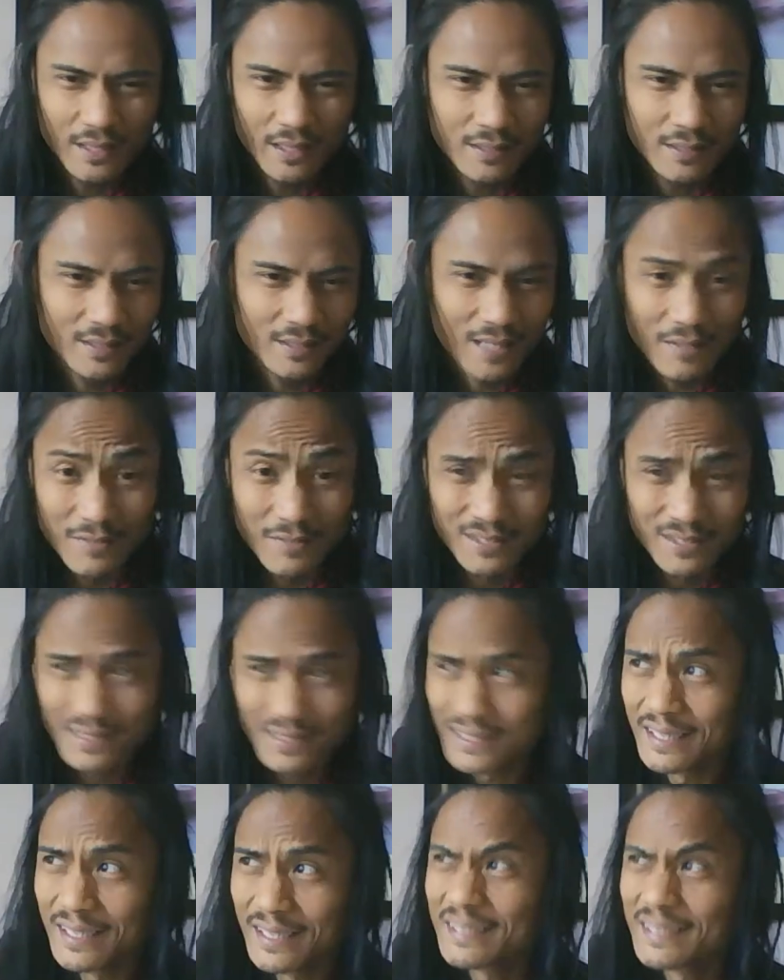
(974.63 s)
7,
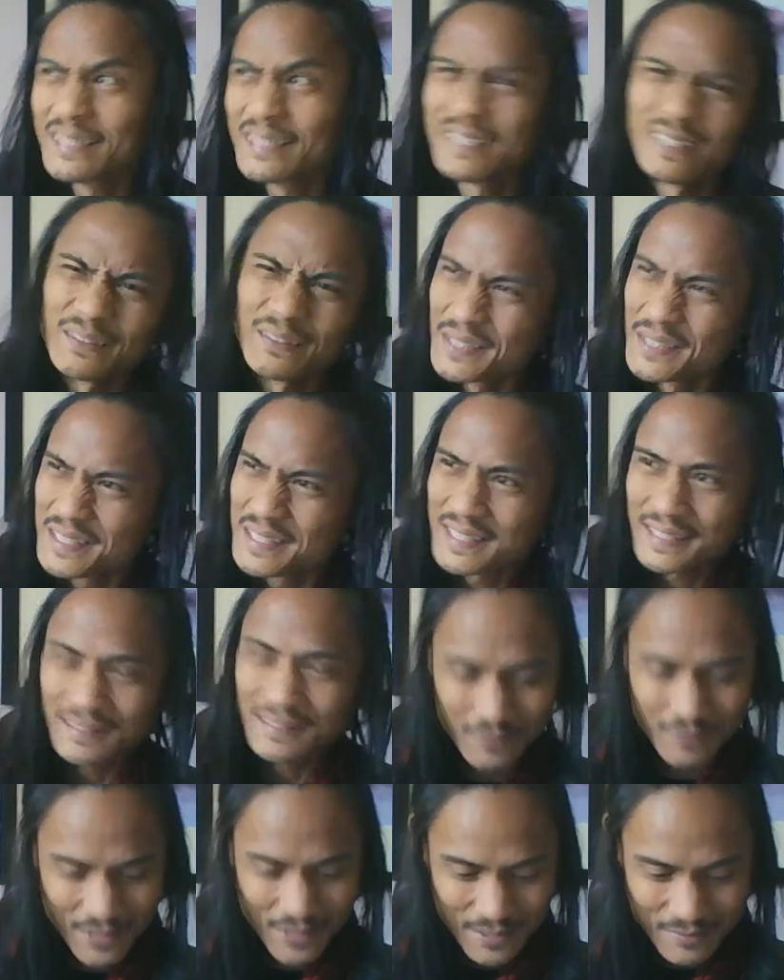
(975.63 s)
what is it?
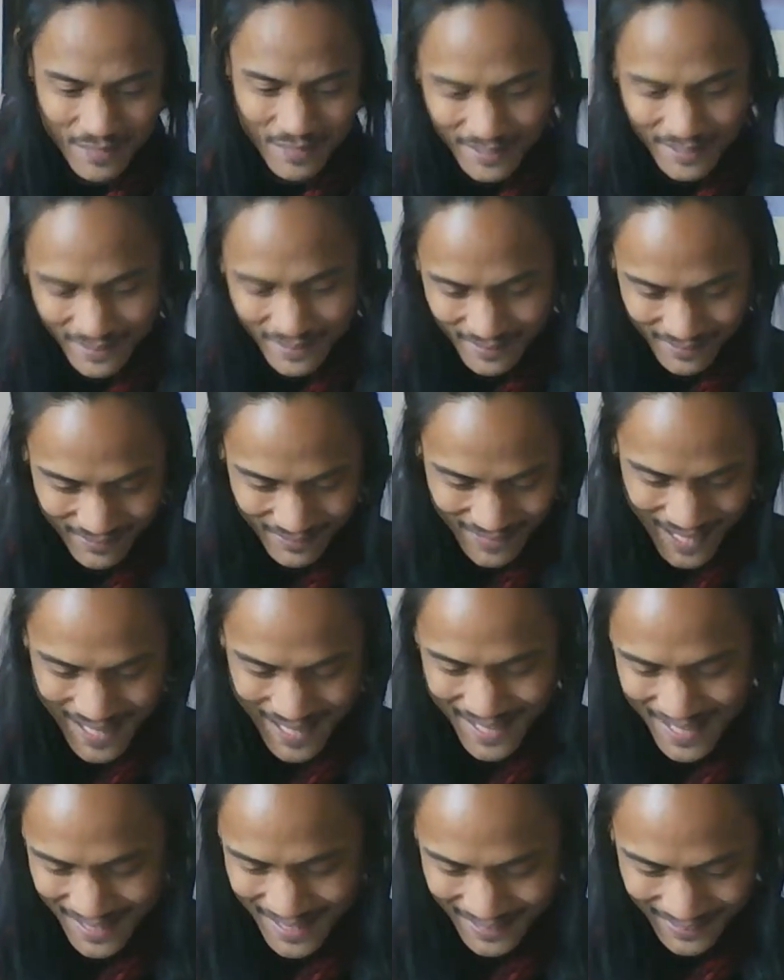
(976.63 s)
5, 8,
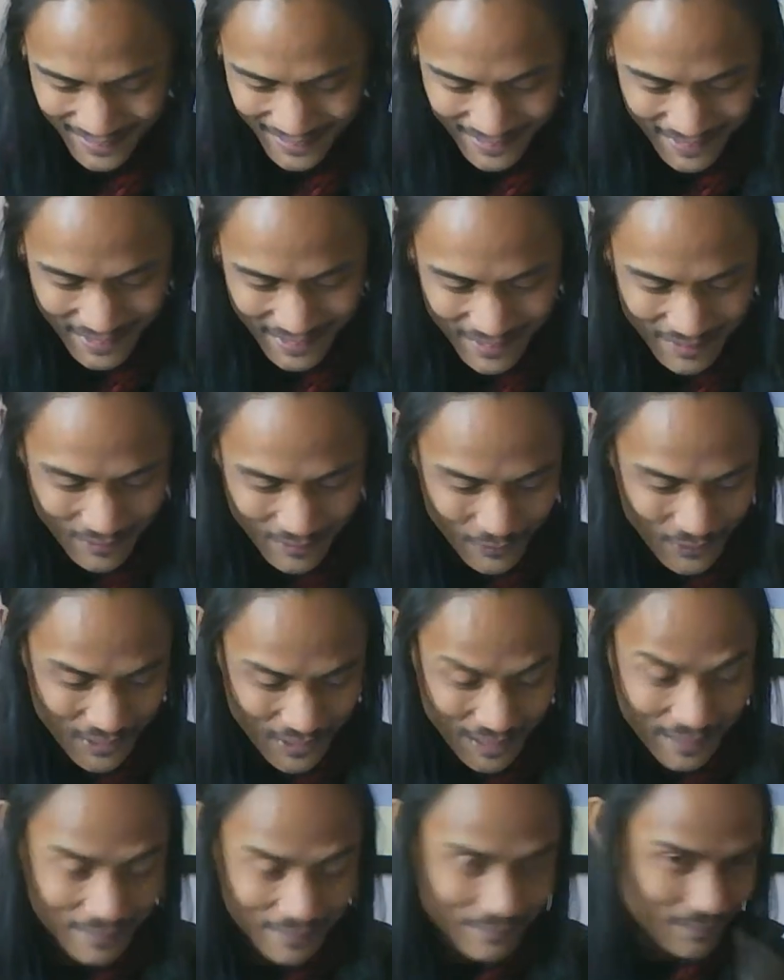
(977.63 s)

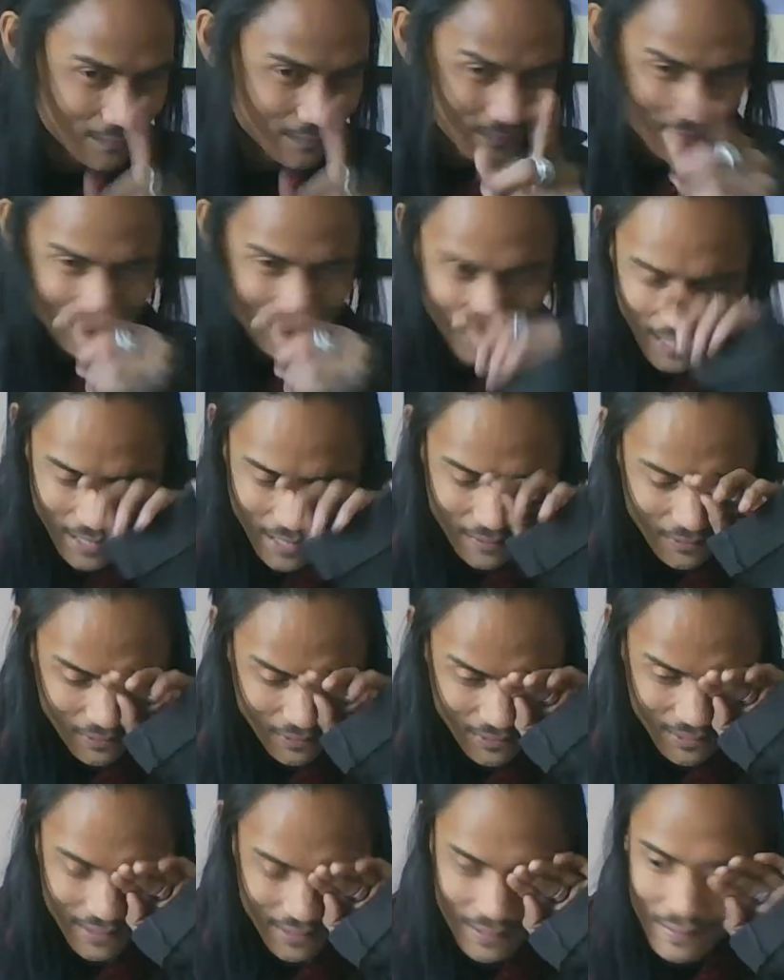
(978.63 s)
13, 8,
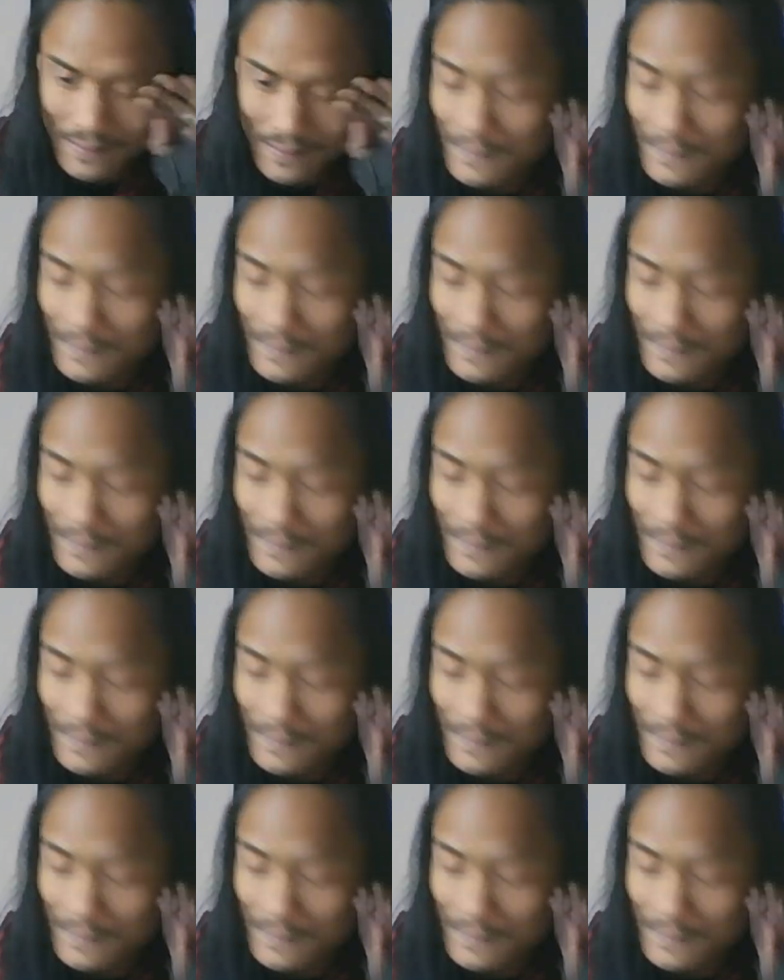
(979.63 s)
13.